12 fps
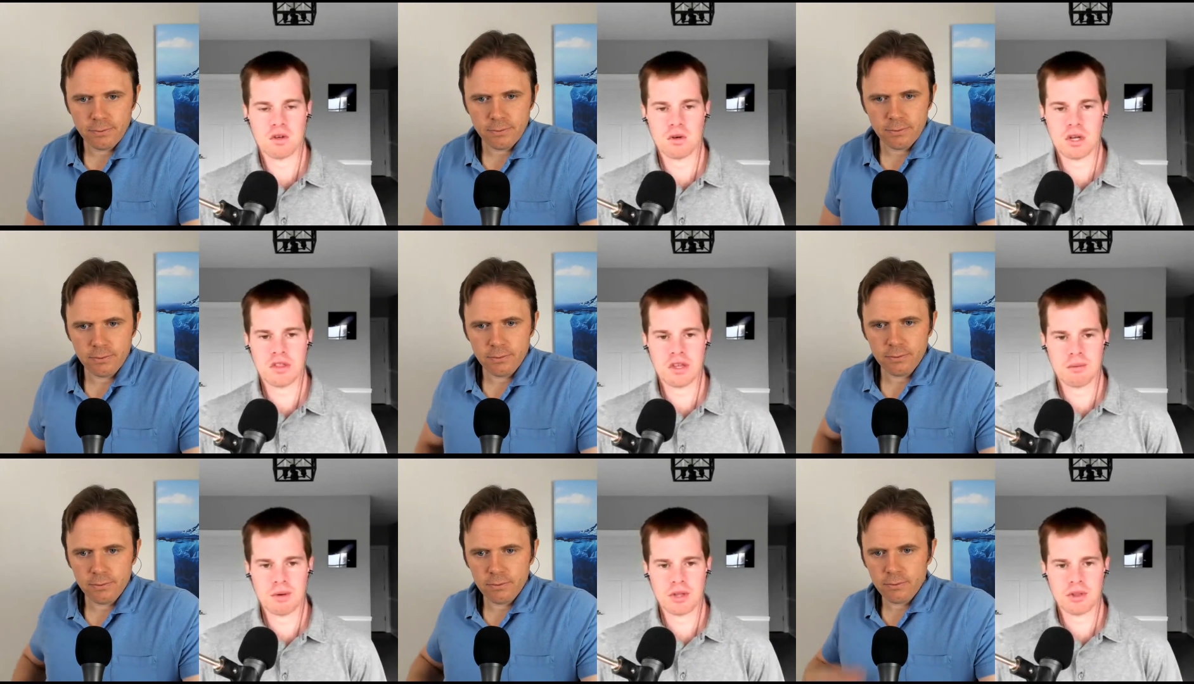Speaker 1: Do you know anything
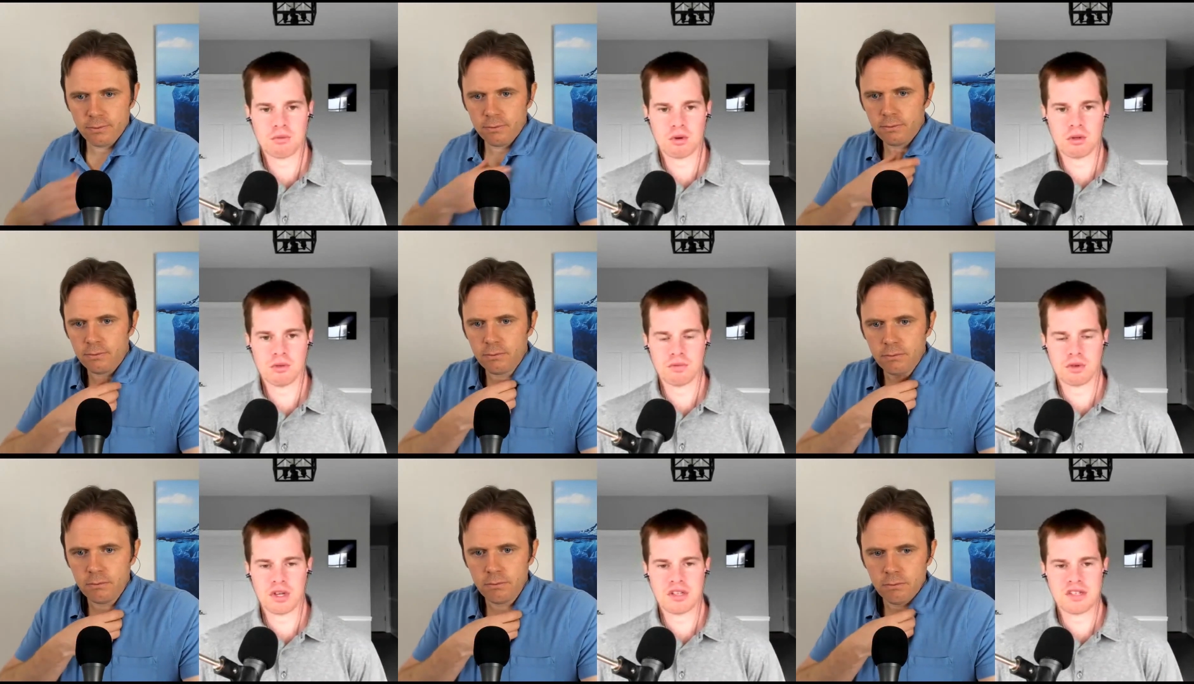about the role of
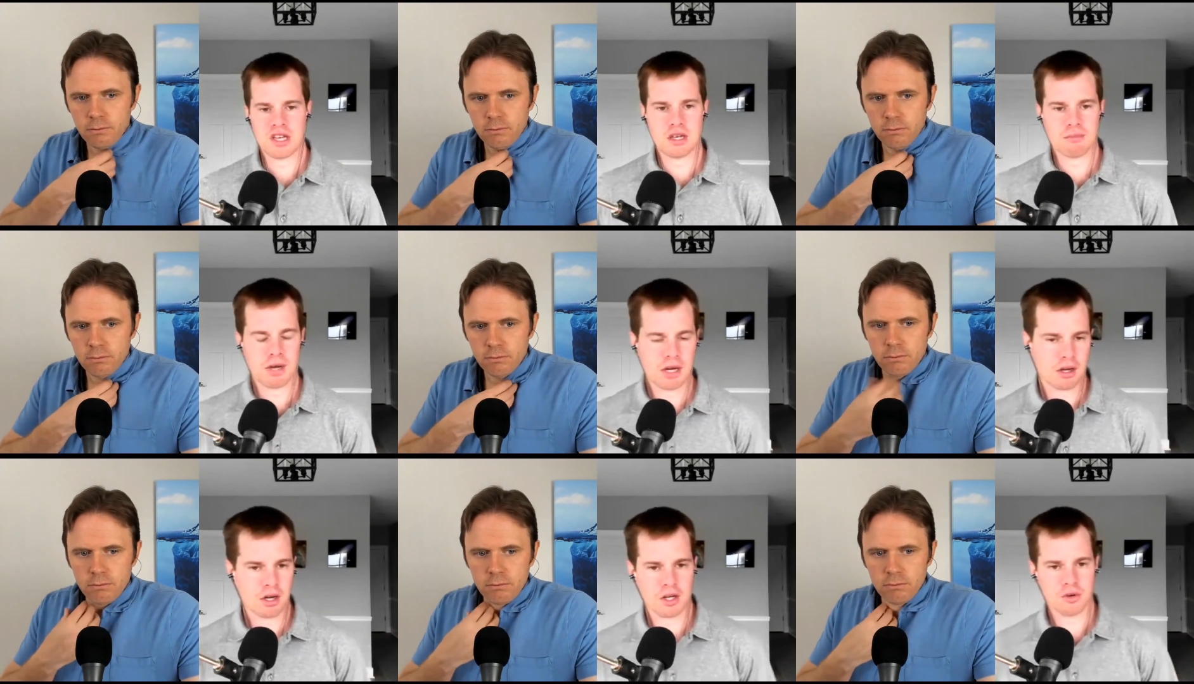creatine in
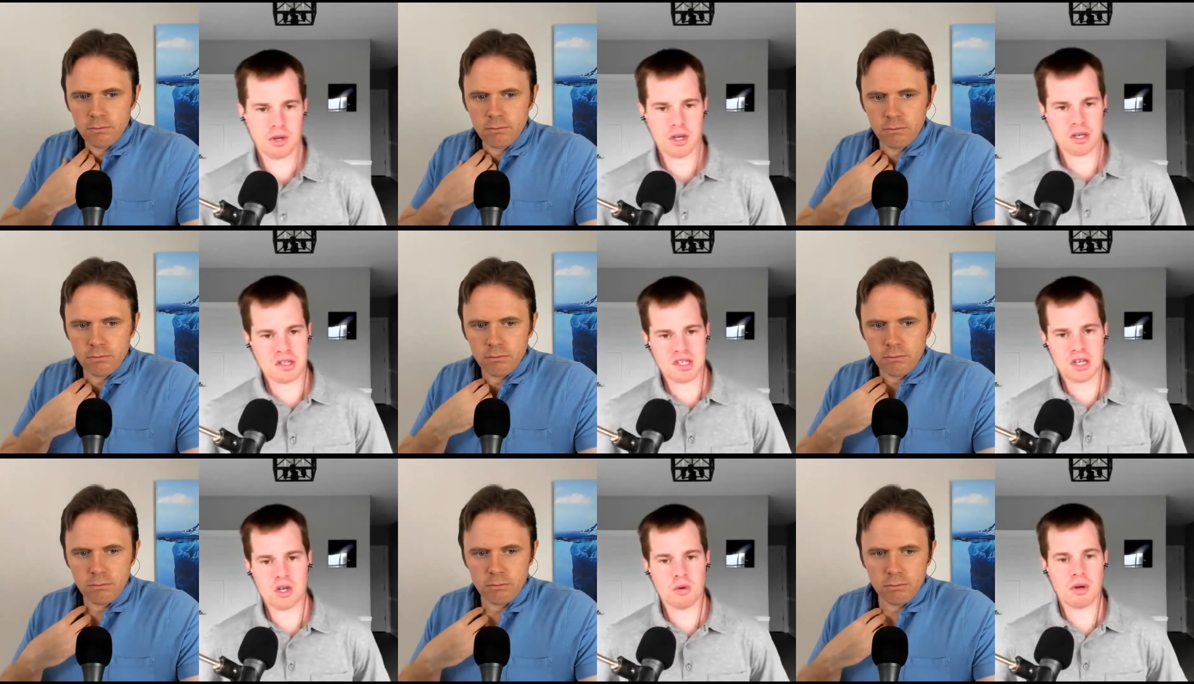mitochondria? Because I
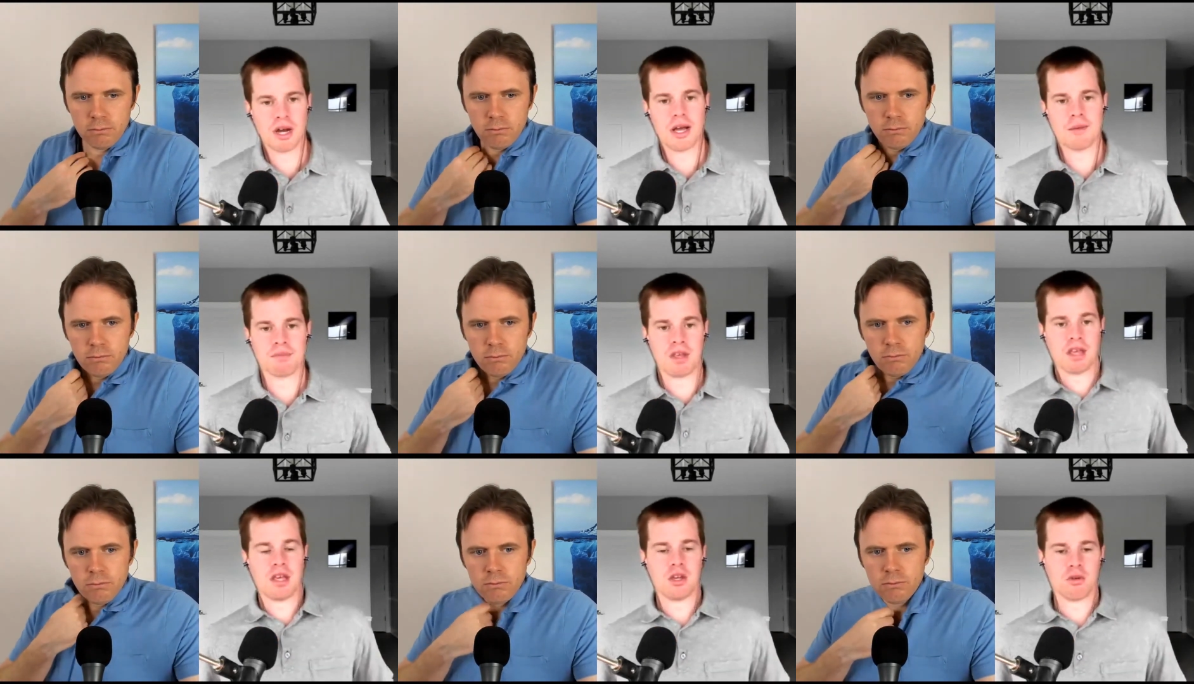know when I'm
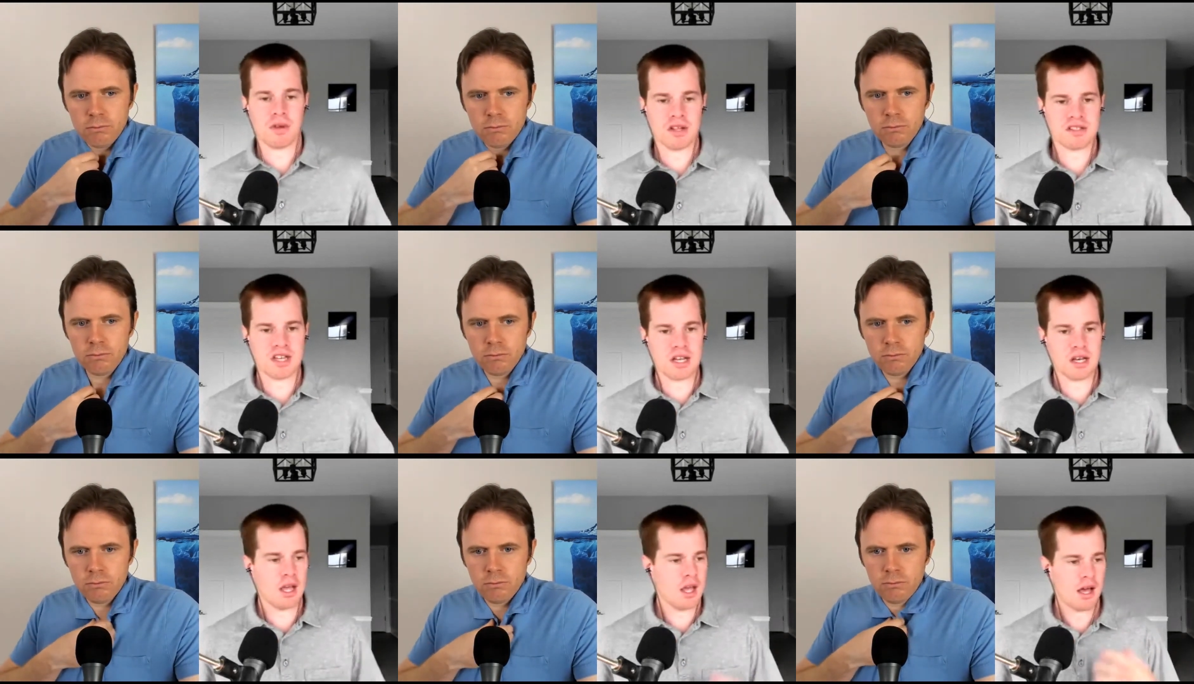taking
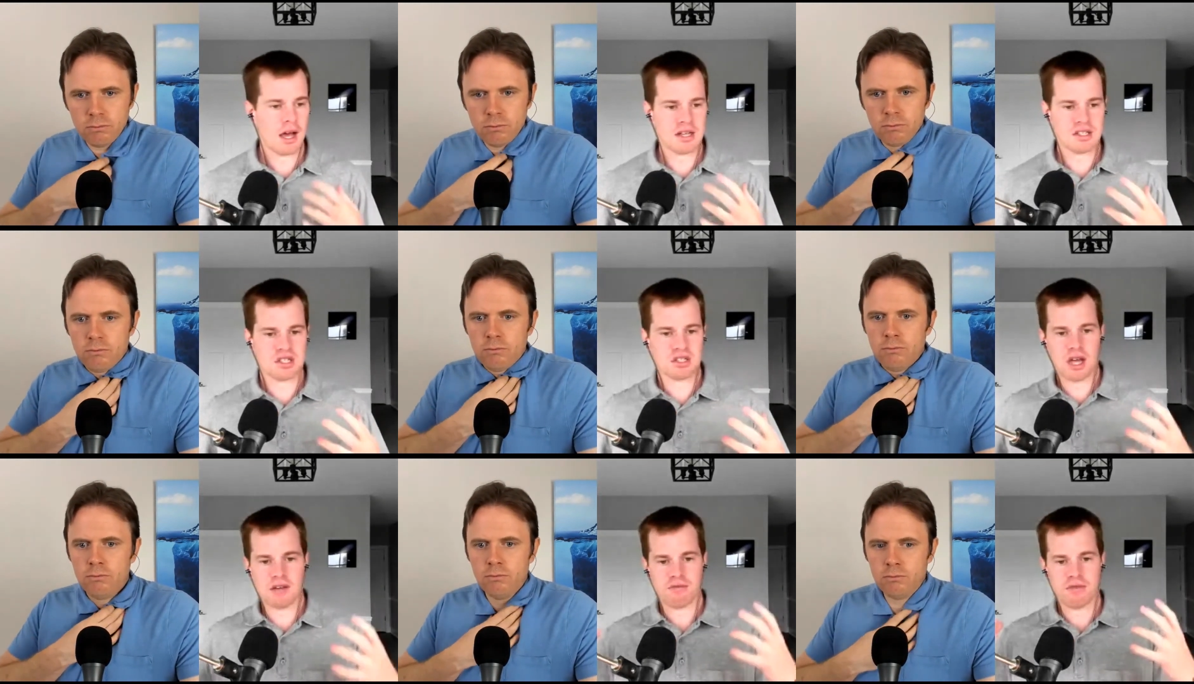creatine, I just
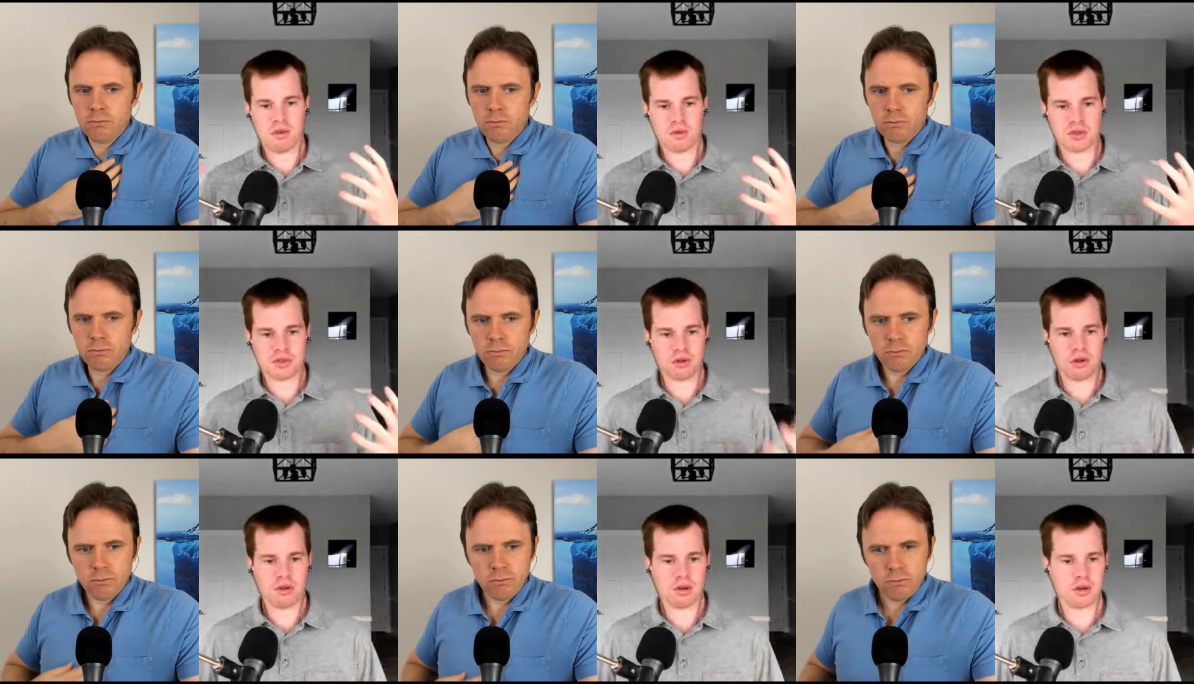I feel
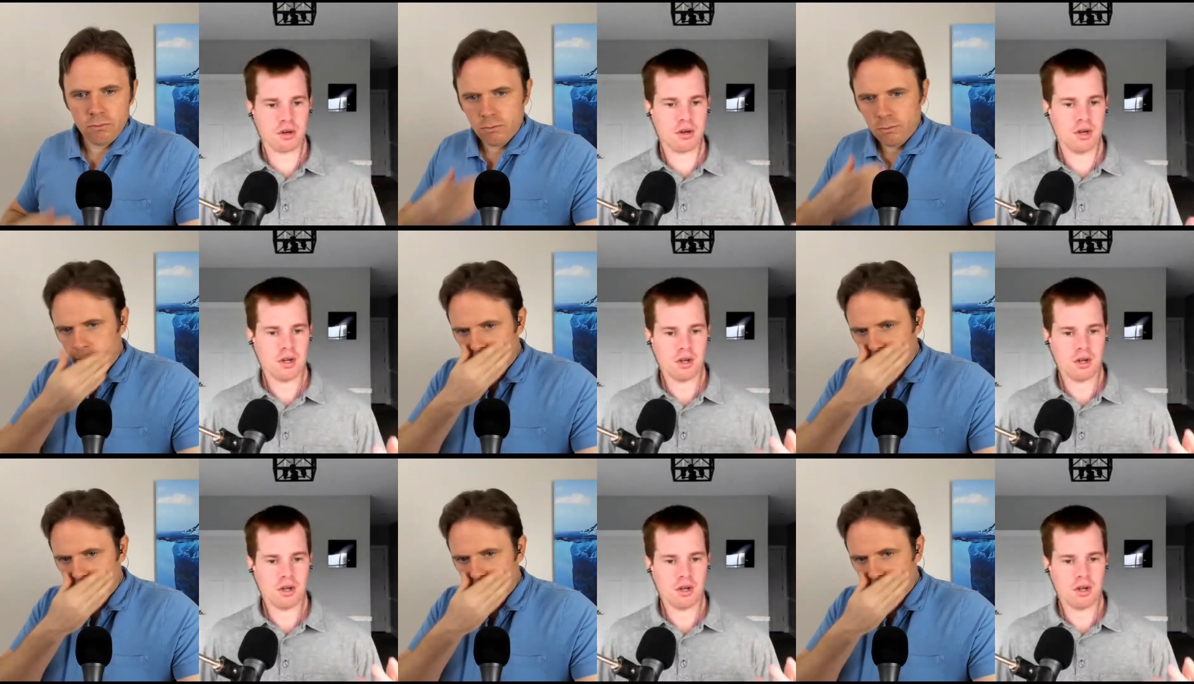stronger.